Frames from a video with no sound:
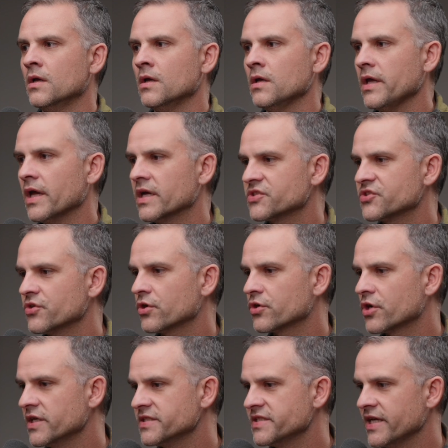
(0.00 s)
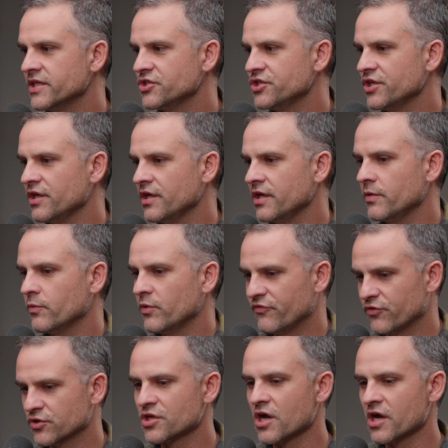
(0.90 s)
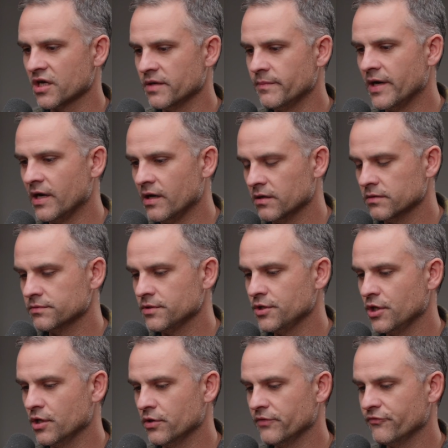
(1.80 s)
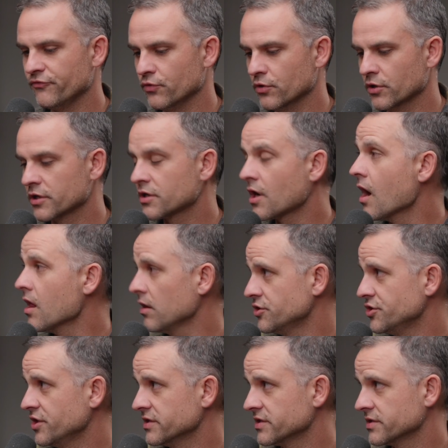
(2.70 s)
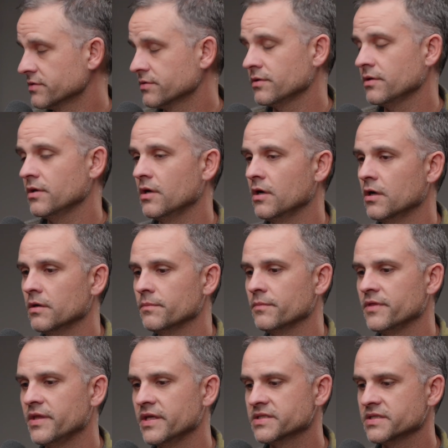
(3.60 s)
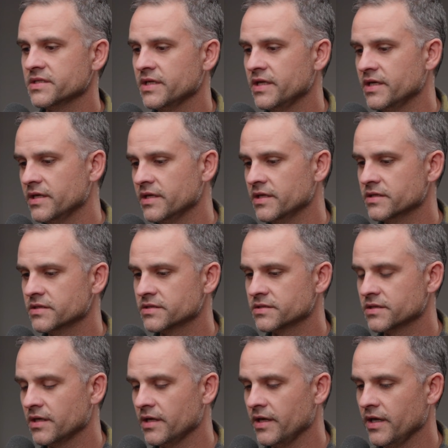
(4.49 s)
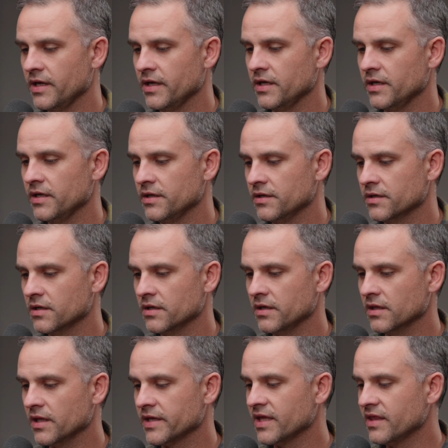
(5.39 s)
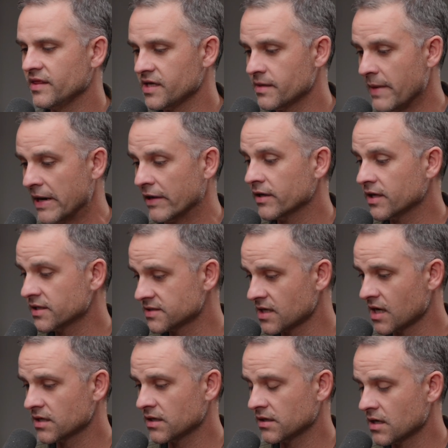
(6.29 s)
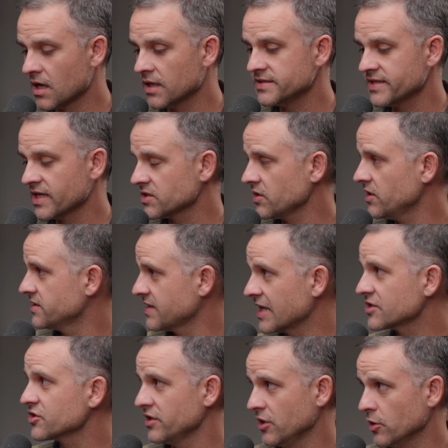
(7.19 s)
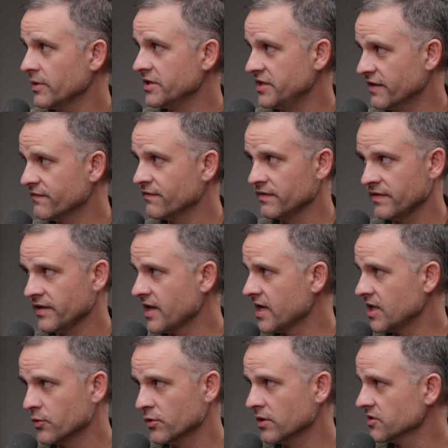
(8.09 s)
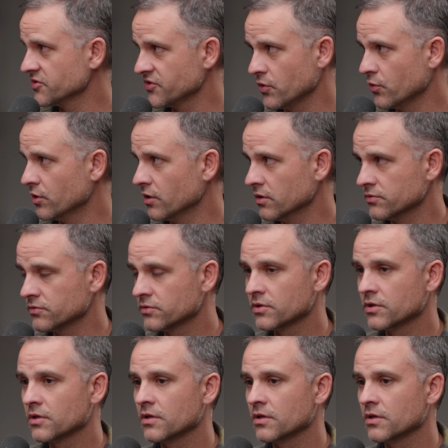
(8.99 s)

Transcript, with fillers: Yeah, so accreditation, if we're talking about, you know, for colleges, um, this is a, like in the American context, it's actually a little bit different than anywhere else in the world.